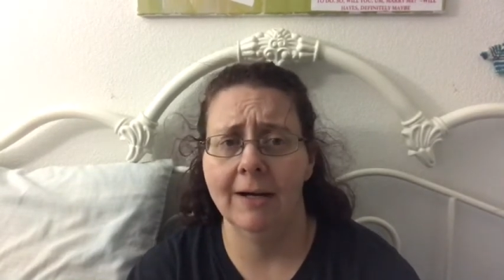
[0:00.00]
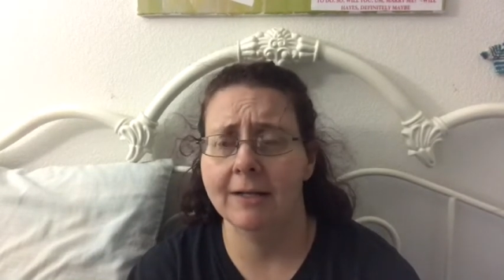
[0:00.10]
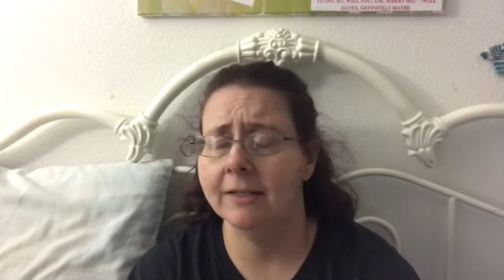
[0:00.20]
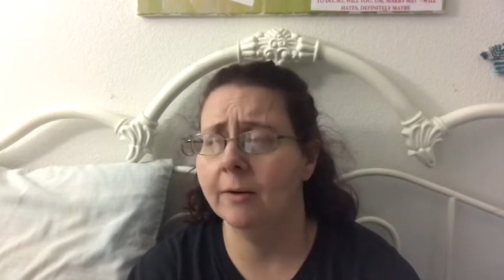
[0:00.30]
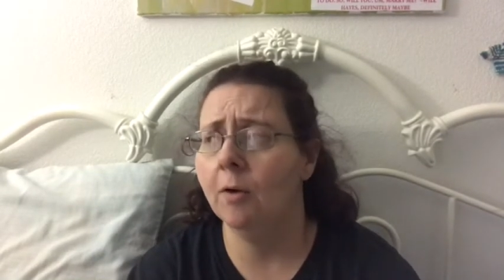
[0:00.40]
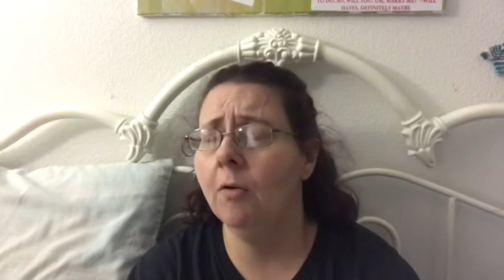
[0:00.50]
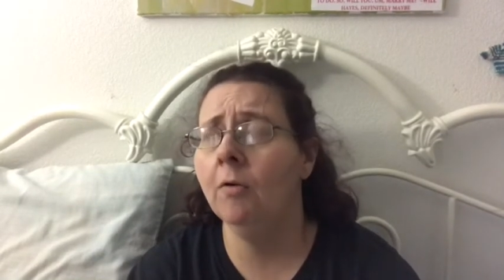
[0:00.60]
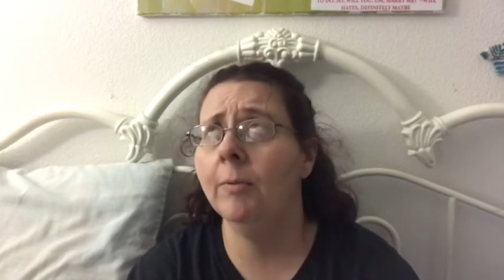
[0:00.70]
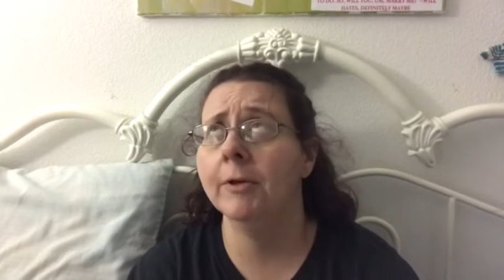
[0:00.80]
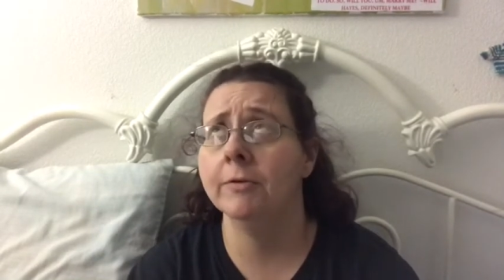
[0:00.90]
I did a
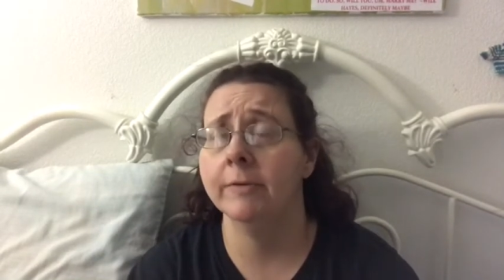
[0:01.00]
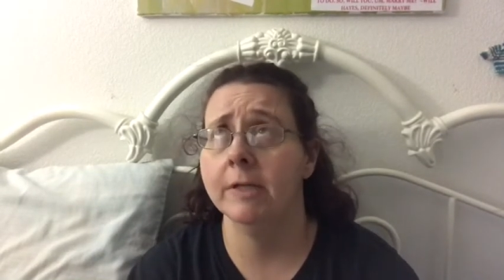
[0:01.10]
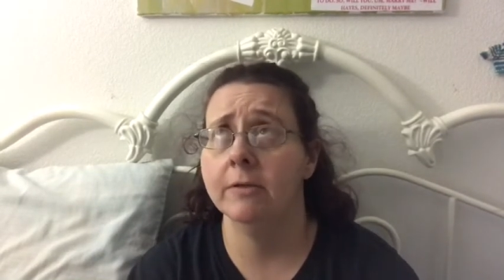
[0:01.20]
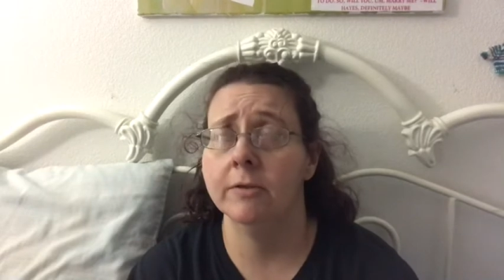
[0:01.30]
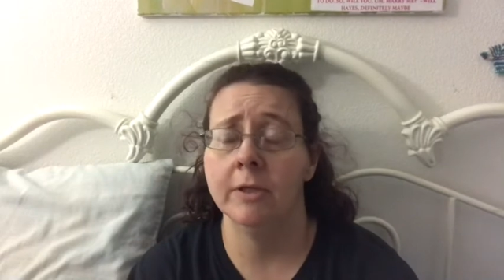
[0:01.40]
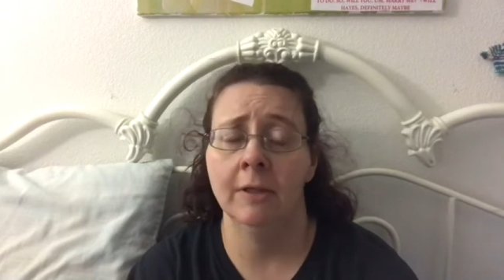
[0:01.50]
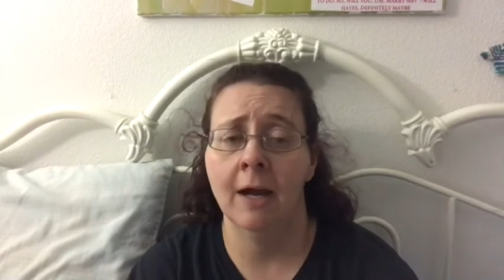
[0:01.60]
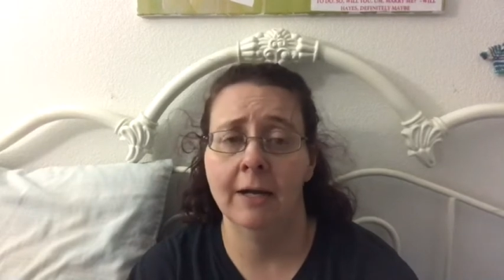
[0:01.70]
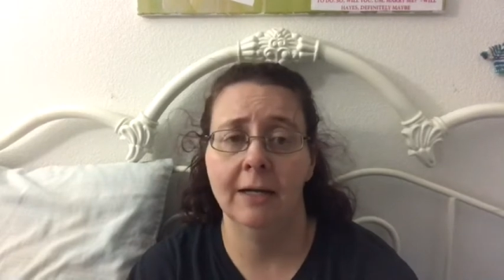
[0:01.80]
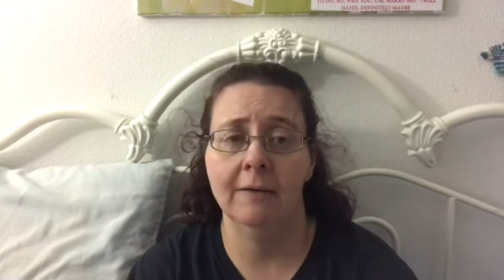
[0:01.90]
whole bunch of research
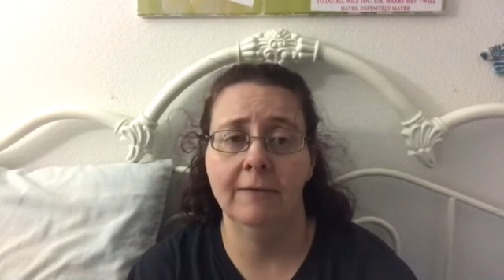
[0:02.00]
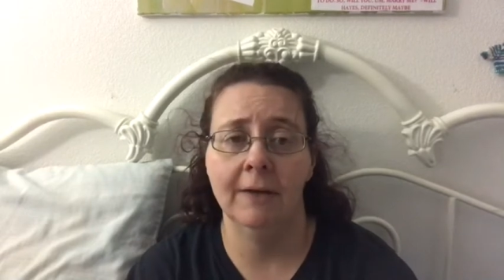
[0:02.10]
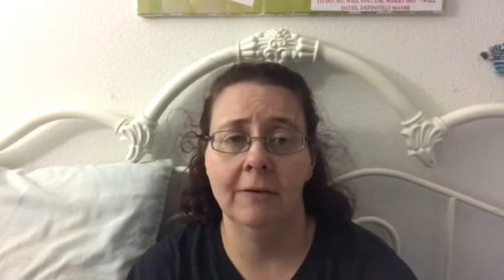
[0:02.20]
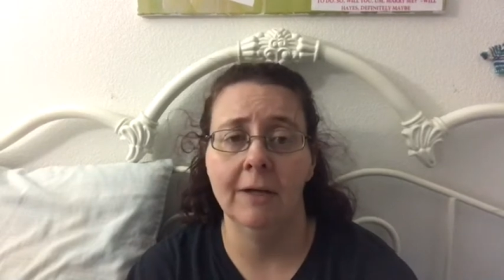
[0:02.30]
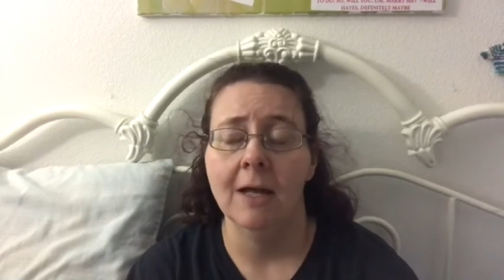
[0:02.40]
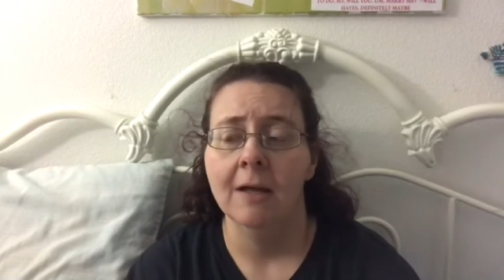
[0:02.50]
online and found